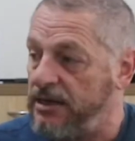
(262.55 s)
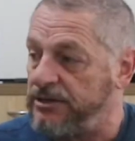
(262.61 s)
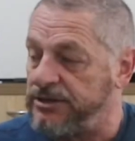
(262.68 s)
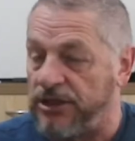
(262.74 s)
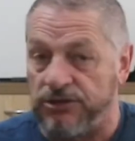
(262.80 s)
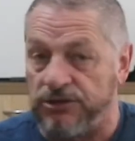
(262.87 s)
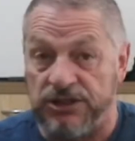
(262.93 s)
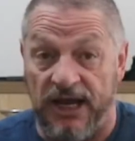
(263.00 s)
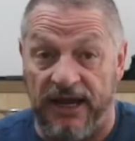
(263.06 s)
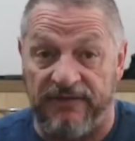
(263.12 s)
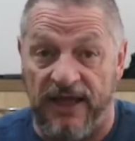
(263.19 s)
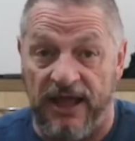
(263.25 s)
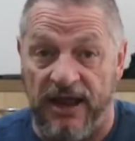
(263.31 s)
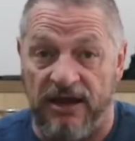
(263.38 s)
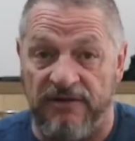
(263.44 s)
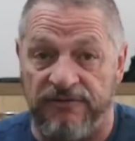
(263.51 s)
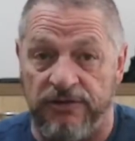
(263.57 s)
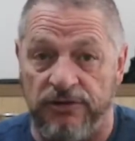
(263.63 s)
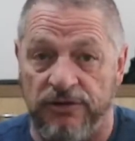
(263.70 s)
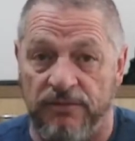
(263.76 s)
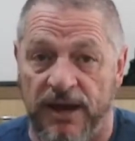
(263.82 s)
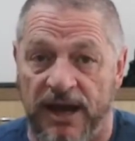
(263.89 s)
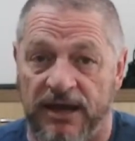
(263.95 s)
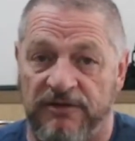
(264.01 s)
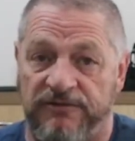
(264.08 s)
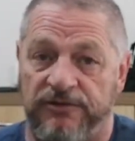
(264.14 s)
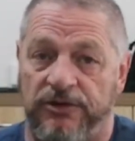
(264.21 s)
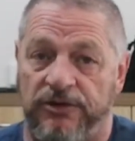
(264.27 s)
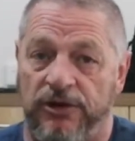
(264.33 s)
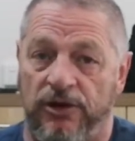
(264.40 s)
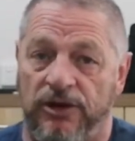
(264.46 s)
So check that out if you're in the market
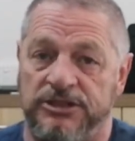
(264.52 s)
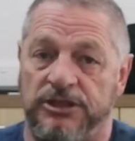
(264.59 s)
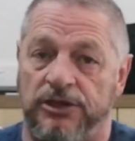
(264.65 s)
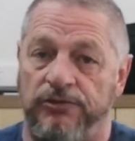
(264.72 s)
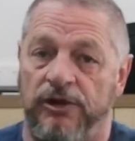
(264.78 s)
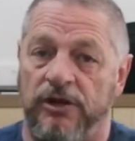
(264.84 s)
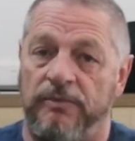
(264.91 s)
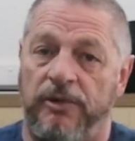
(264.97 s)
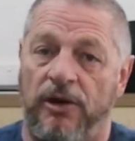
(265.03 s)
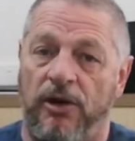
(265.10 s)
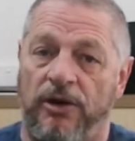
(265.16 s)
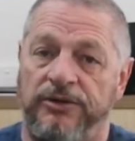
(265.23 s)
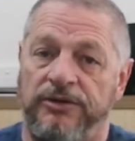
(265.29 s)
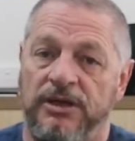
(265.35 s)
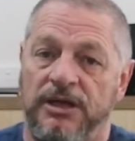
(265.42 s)
for a nice Gorillapod,